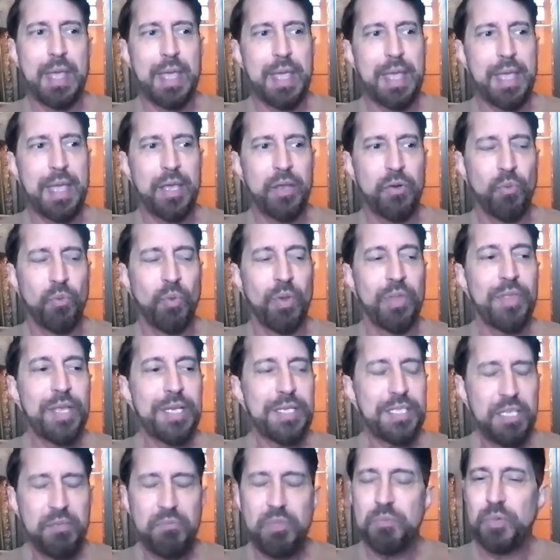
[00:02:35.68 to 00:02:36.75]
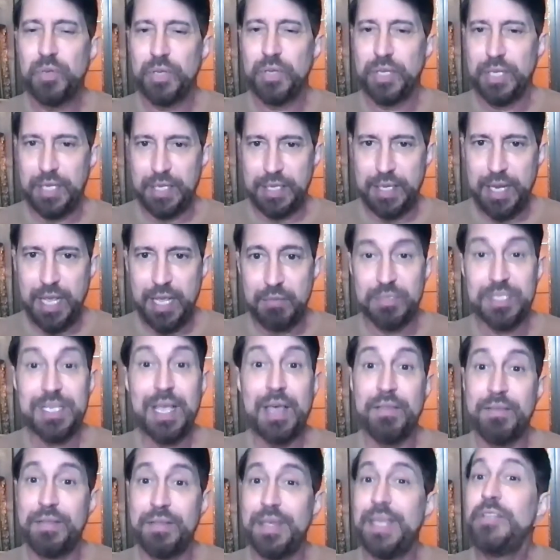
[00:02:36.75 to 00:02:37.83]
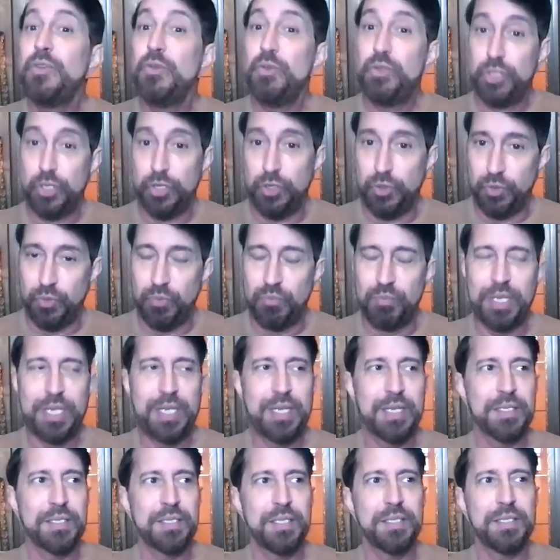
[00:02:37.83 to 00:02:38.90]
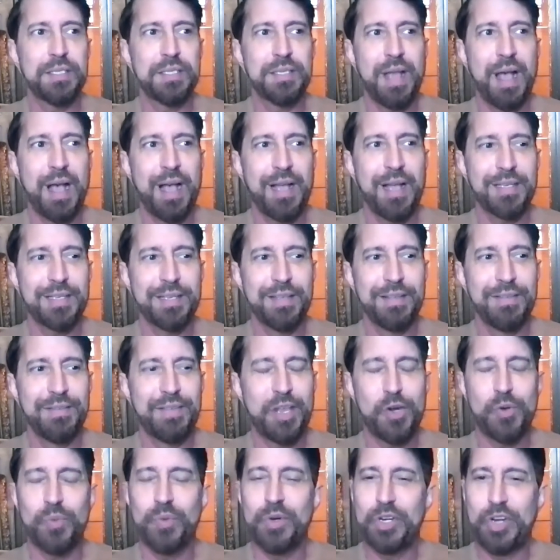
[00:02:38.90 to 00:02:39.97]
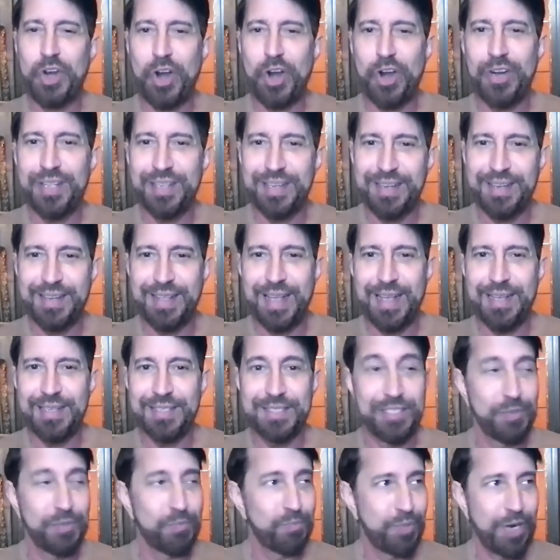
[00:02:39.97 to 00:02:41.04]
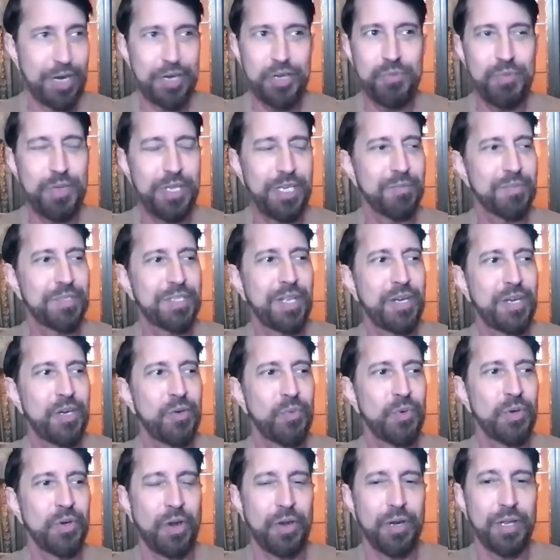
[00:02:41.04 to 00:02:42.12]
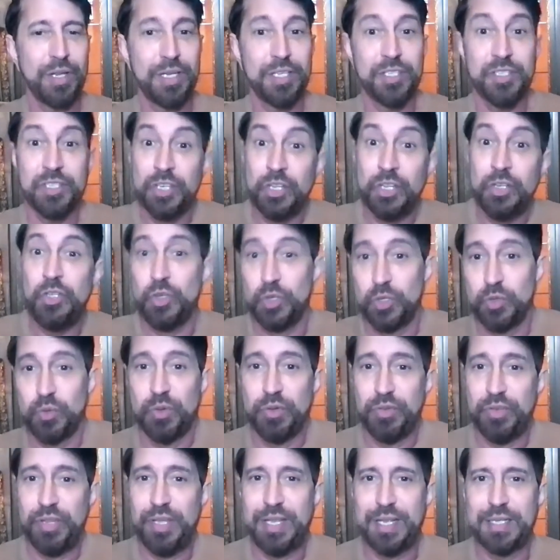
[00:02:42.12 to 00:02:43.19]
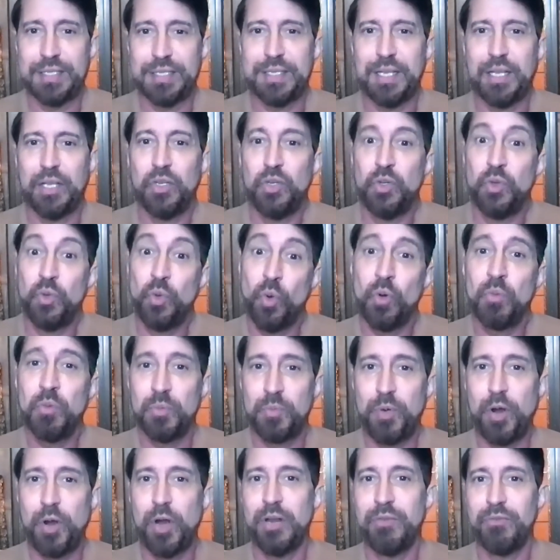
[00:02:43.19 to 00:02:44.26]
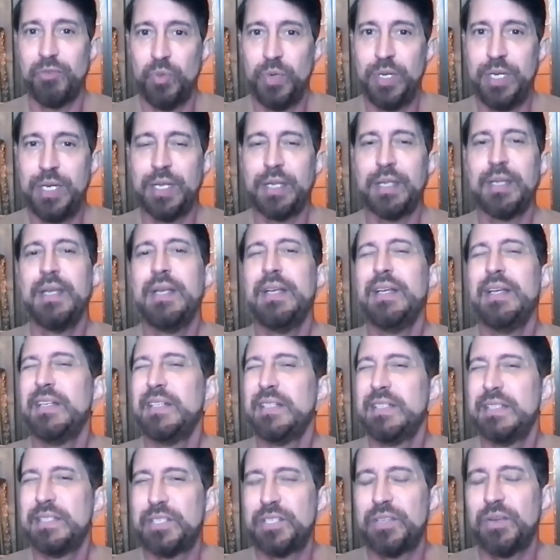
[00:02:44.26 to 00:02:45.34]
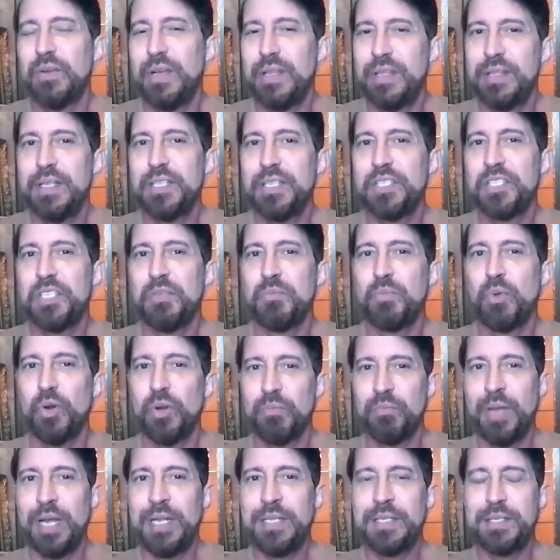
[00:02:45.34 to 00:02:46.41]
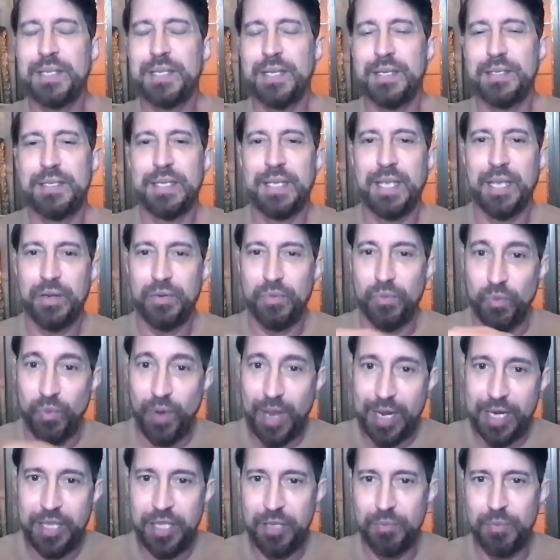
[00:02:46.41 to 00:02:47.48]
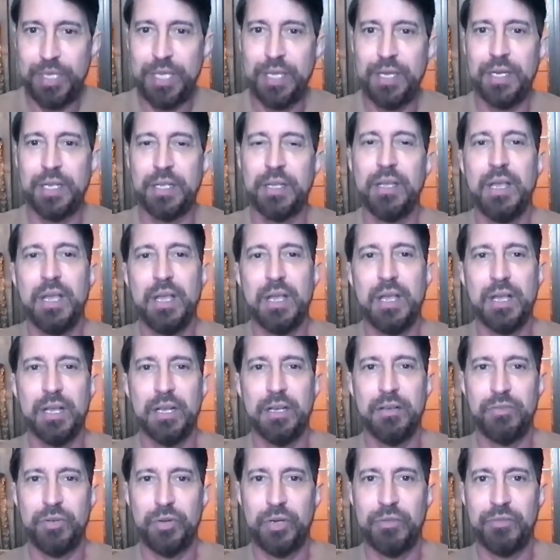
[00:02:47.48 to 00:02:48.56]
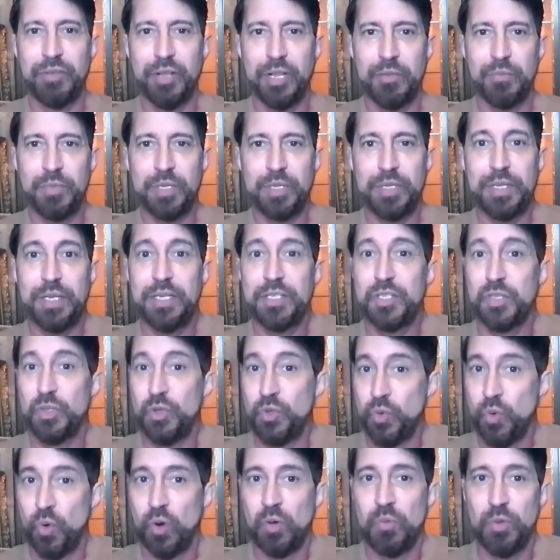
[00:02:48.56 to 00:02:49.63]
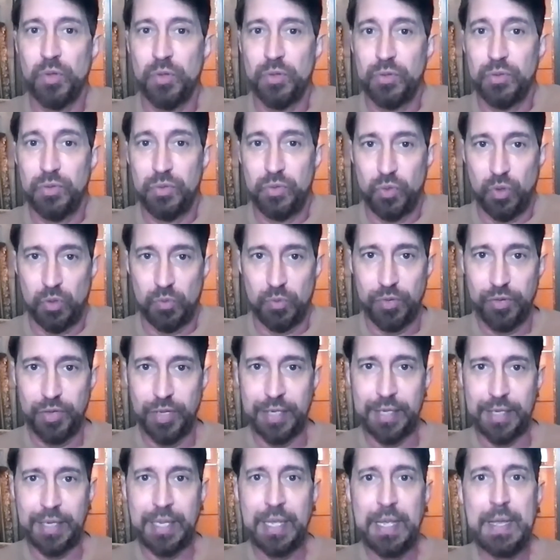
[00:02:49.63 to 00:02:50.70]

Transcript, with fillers: And when they see people getting names, they do too, because it's not, they don't regard it as these brand new mediums, they don't regard it as an unusual thing. It's like a normal part of a reading. And so I think that's an important mindset to get right at the beginning of your development, that it's a normal, normal thing.